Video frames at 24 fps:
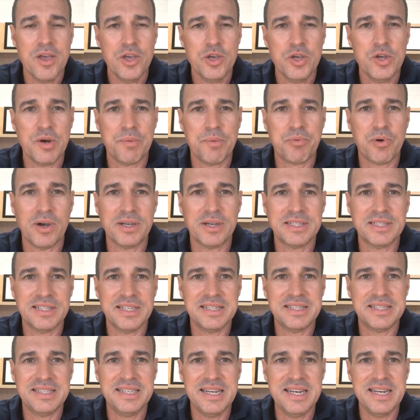Unit prices
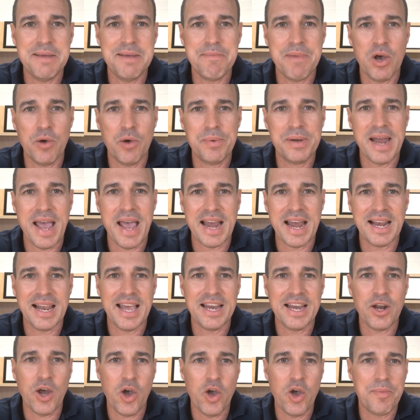in Sydney, Melbourne,
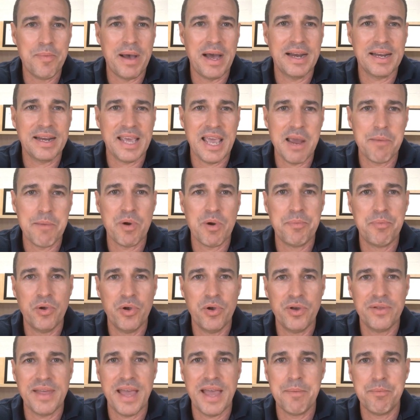Adelaide, Hobart, Canberra,
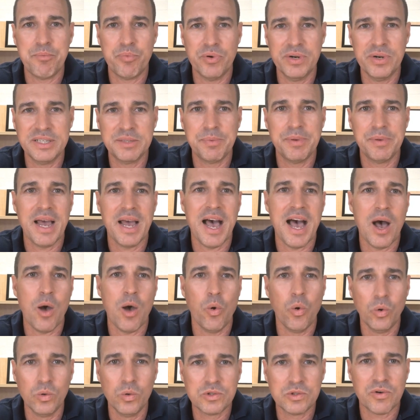Perth and Brisbane are
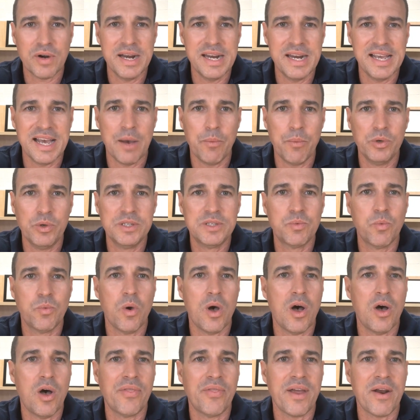all trending upwards,
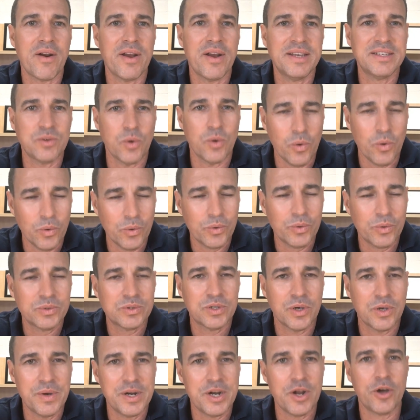while there is
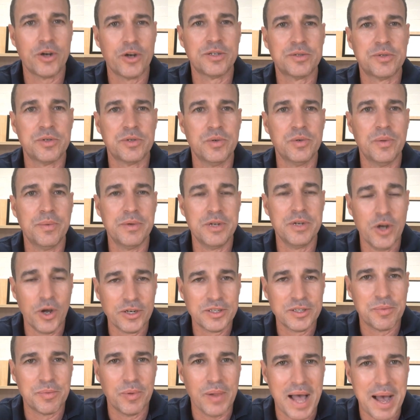also a
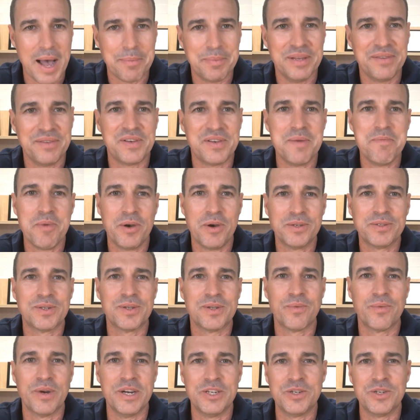noticeable uplift in most
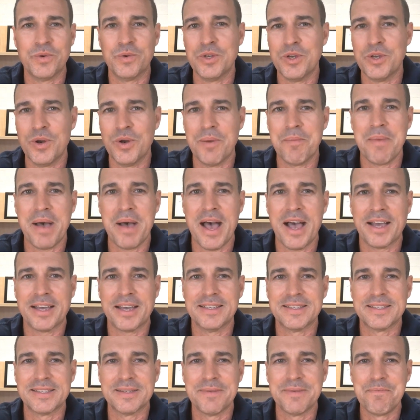of the regional unit
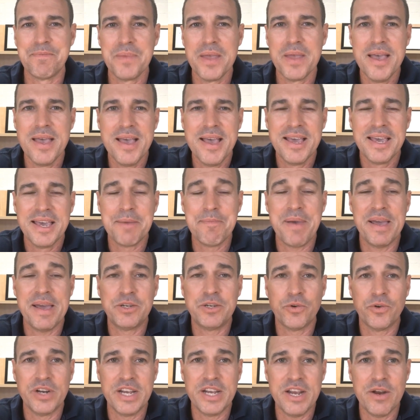markets.
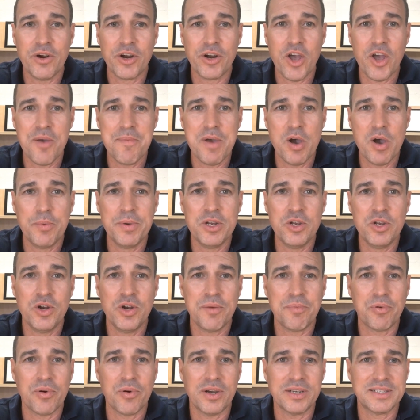Compared to a year ago, Melbourne
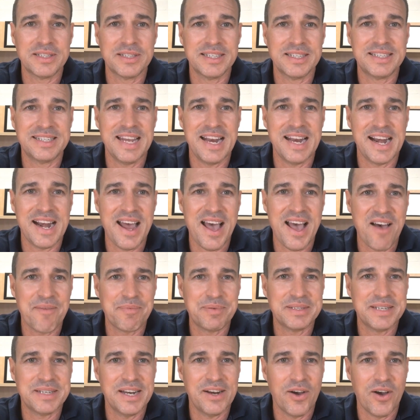unit prices are
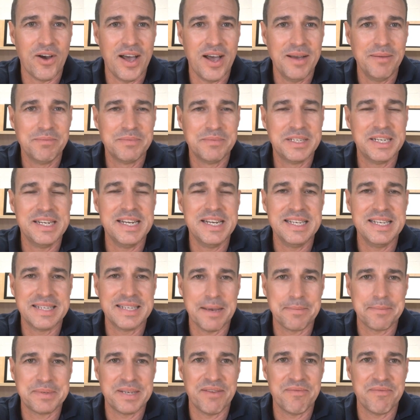10.5% higher, Sydney is
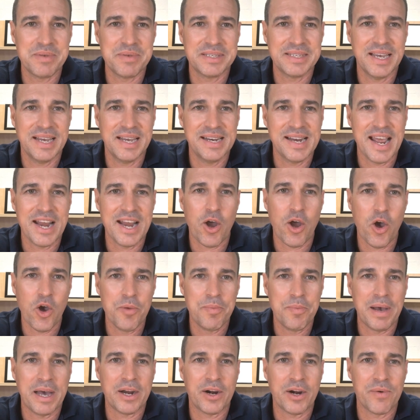up 7% and
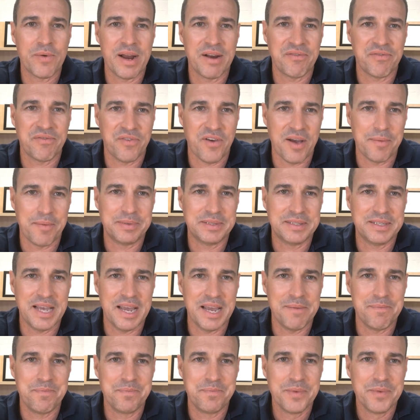Hobart around 5%.